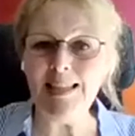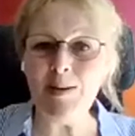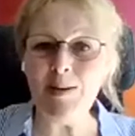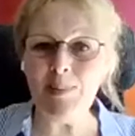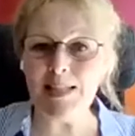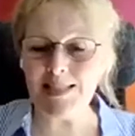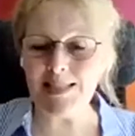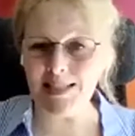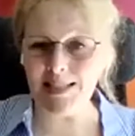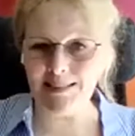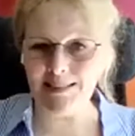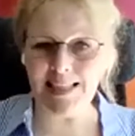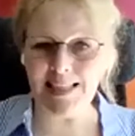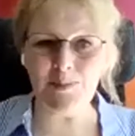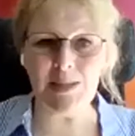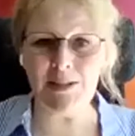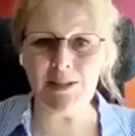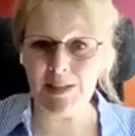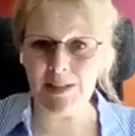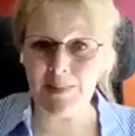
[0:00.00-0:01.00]
because I think,
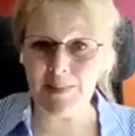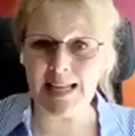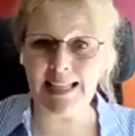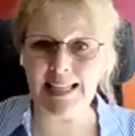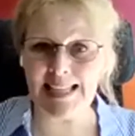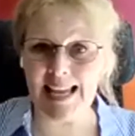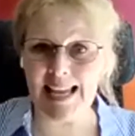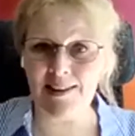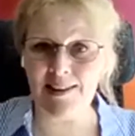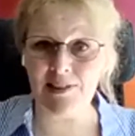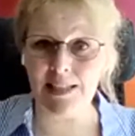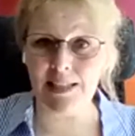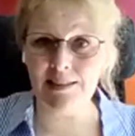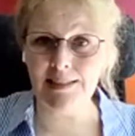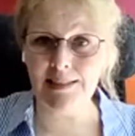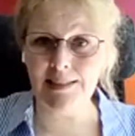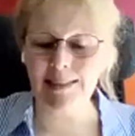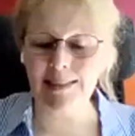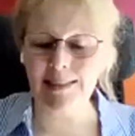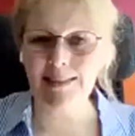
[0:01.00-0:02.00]
well, if I make an error,
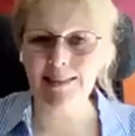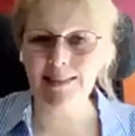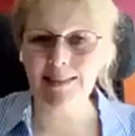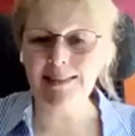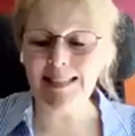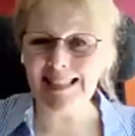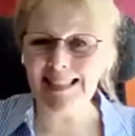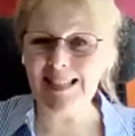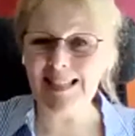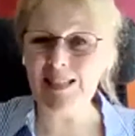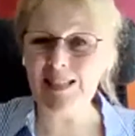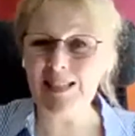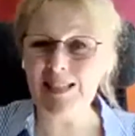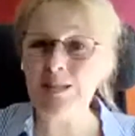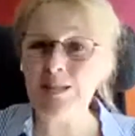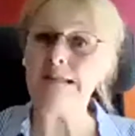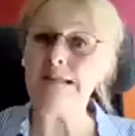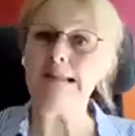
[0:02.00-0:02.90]
you know,